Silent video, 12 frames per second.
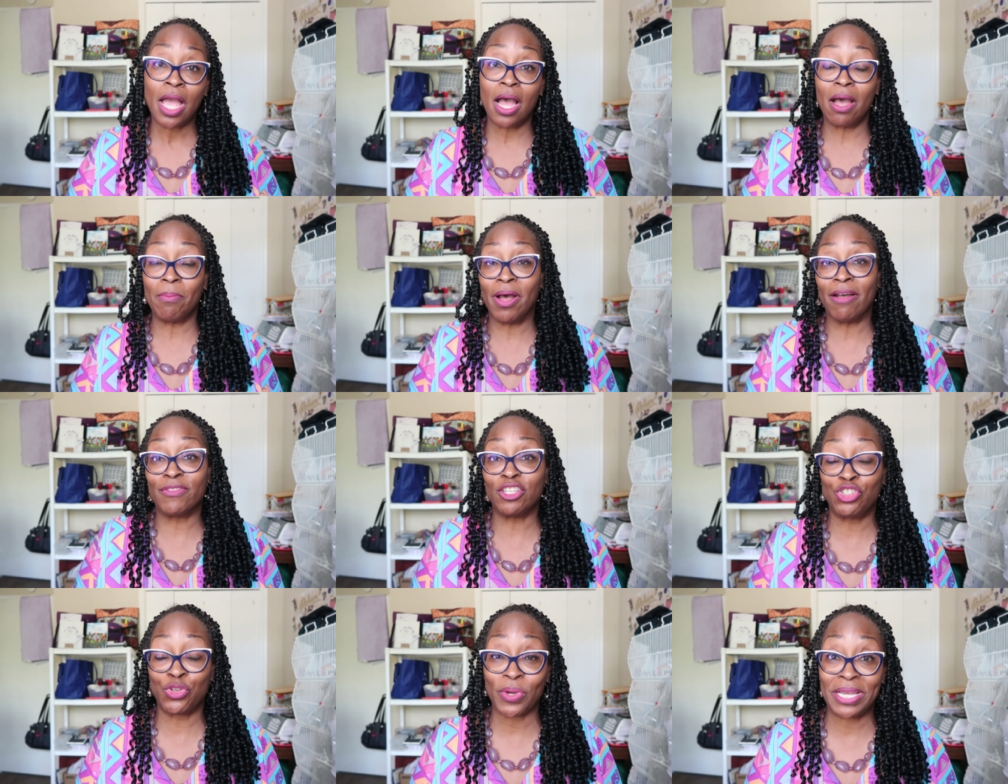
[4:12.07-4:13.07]
um, of the
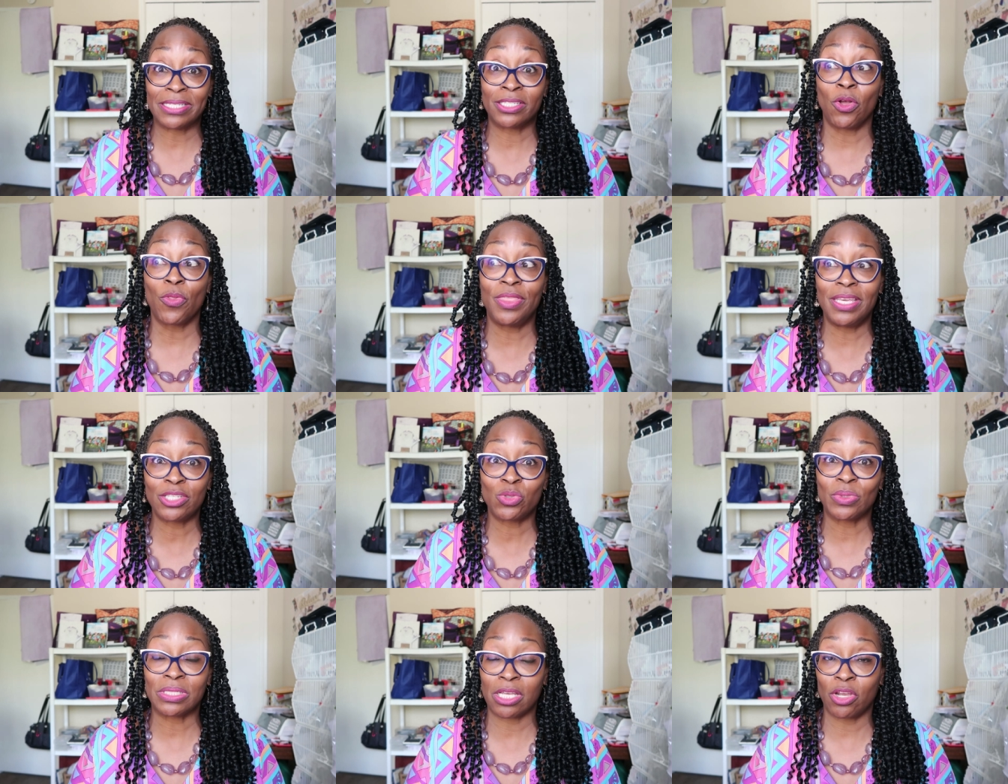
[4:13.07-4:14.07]
dress. So
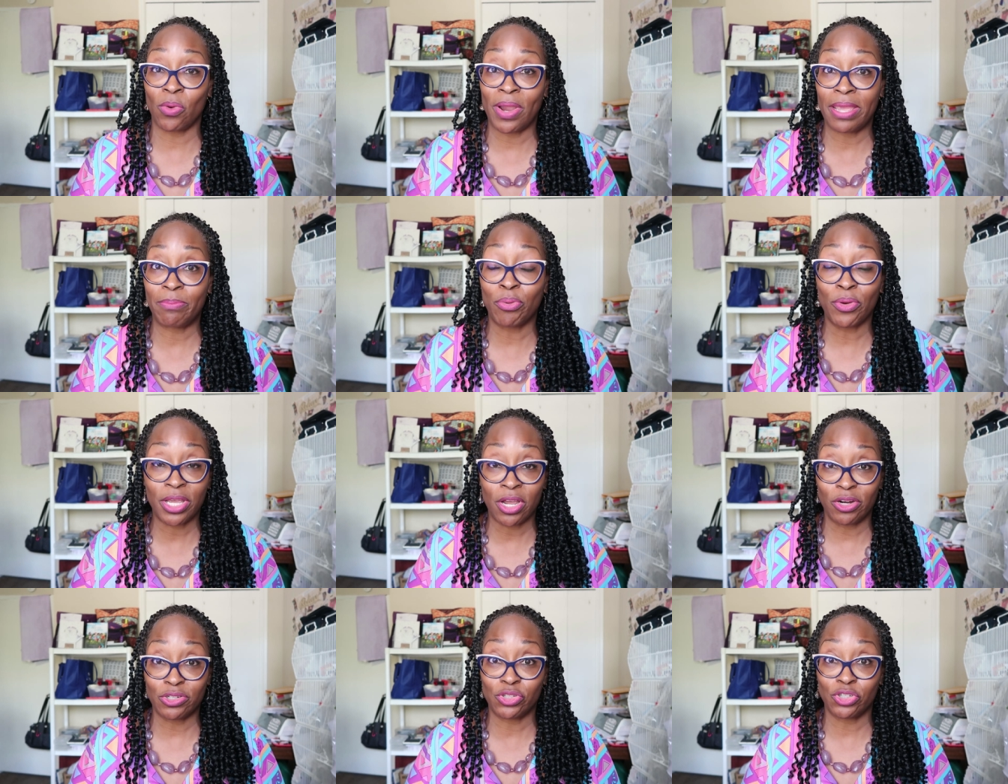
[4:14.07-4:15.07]
this was a great
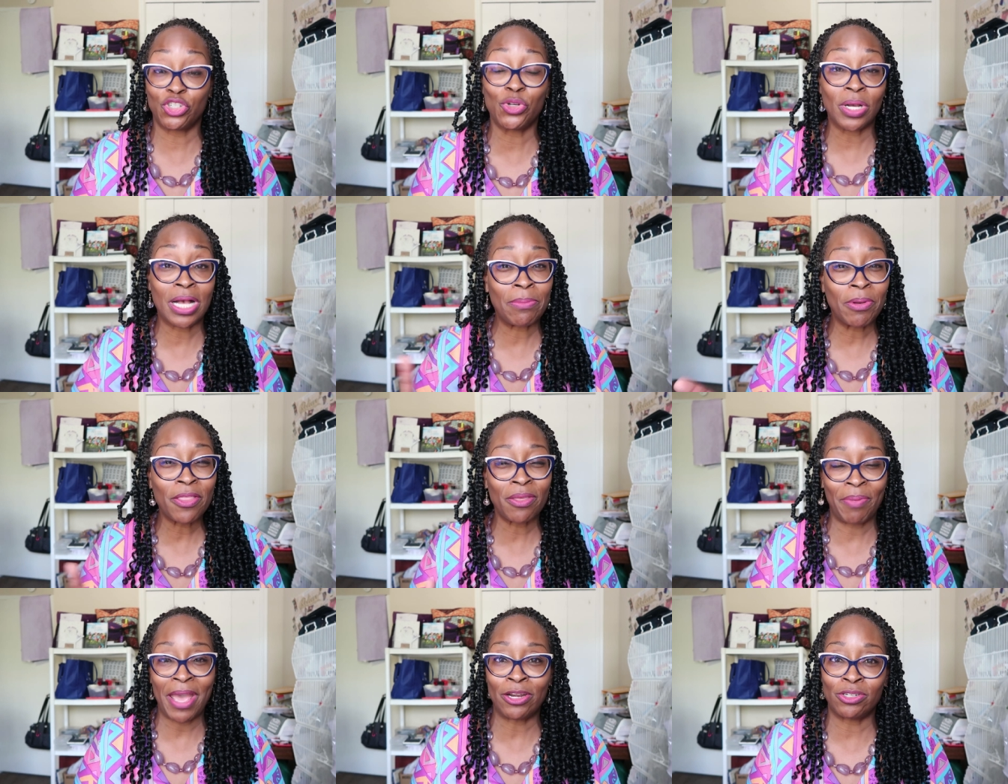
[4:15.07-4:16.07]
precursor to a couple
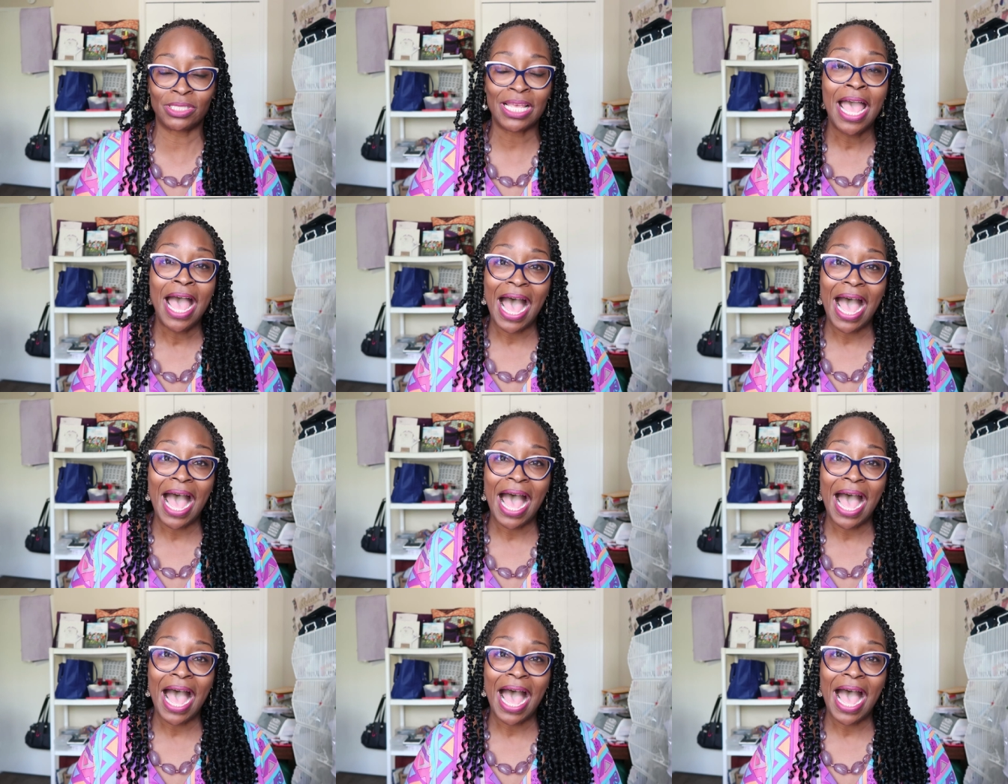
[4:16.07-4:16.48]
other patterns